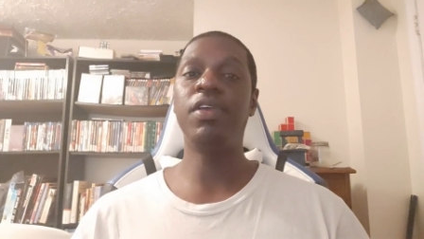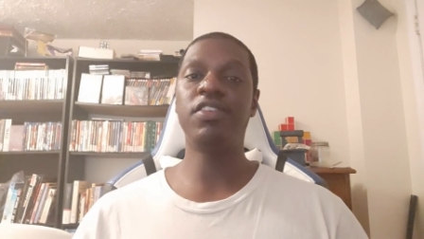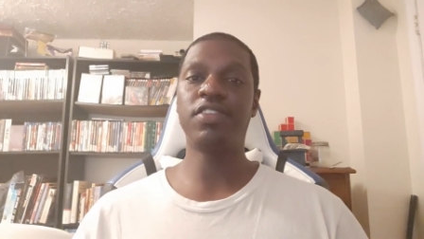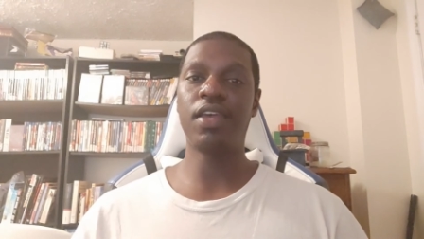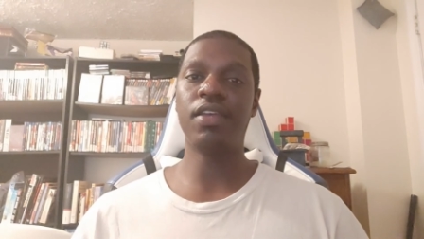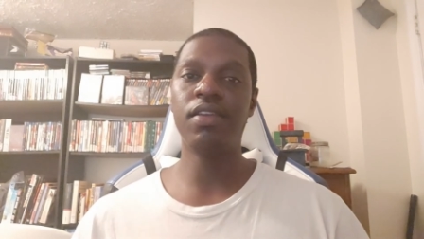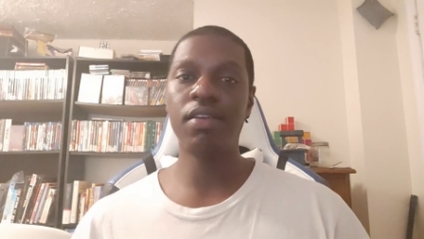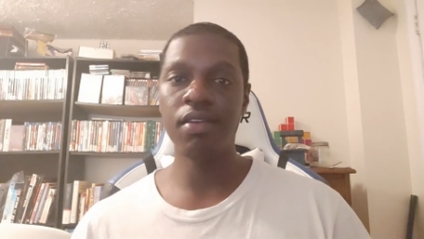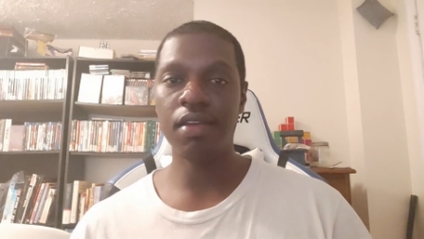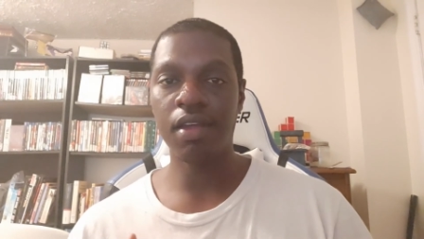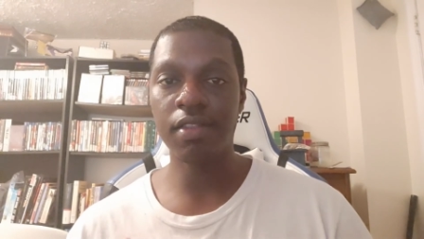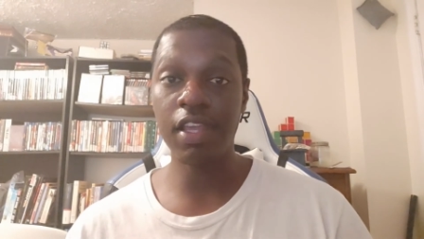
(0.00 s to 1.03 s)
being
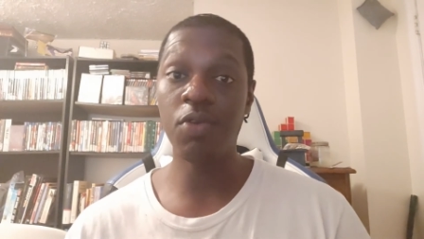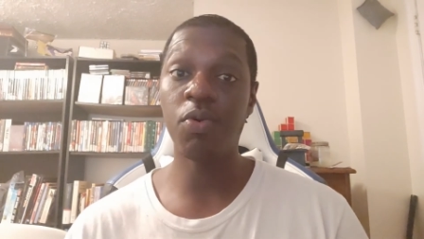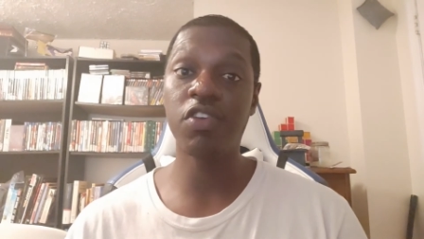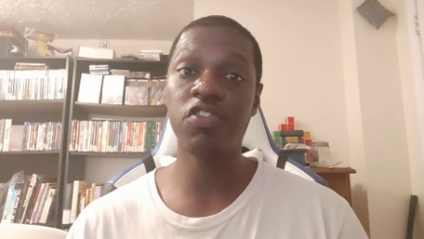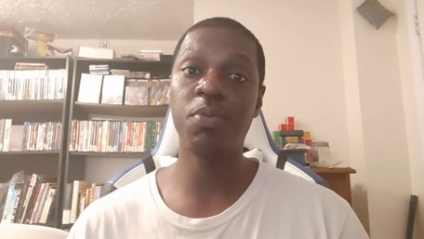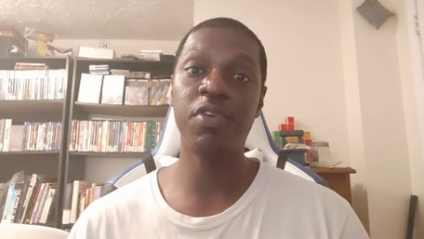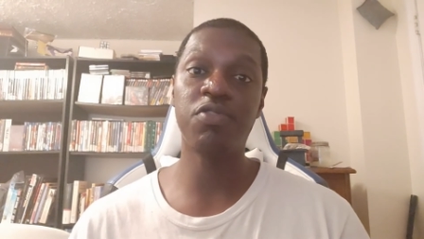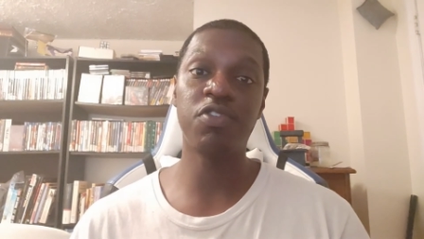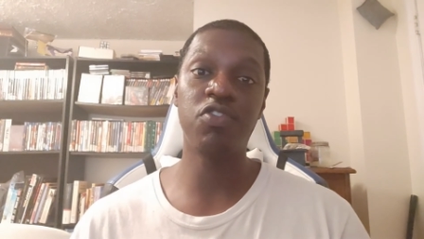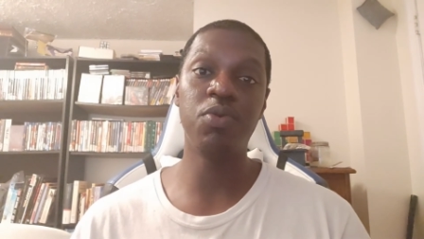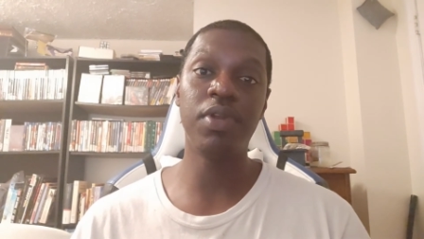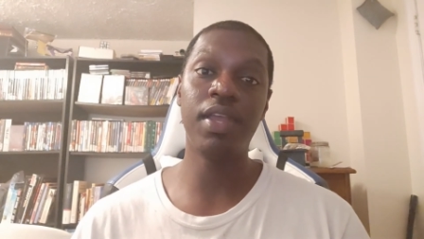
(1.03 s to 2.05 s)
said, uh, thank you all so much
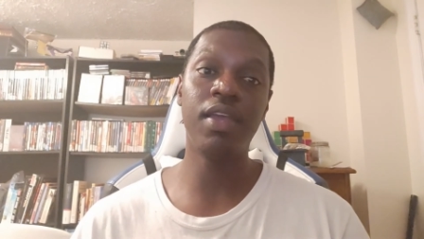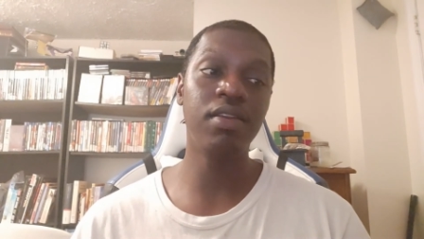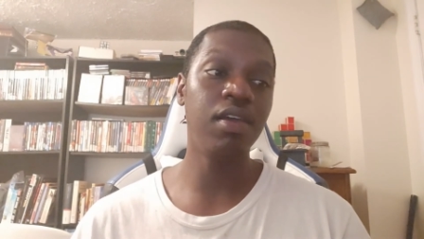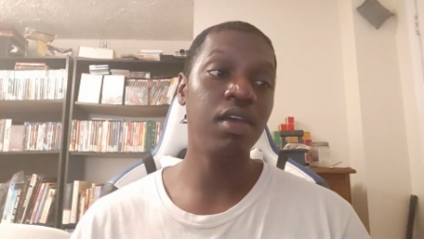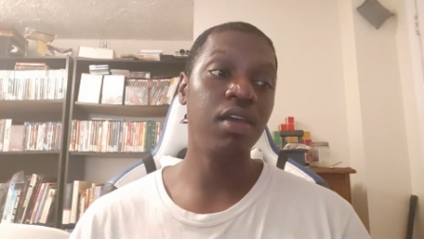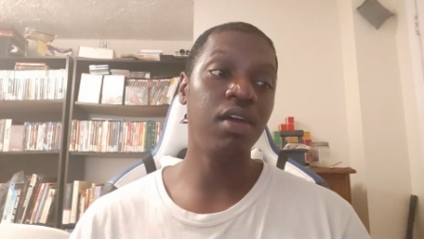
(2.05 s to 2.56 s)
for tuning in.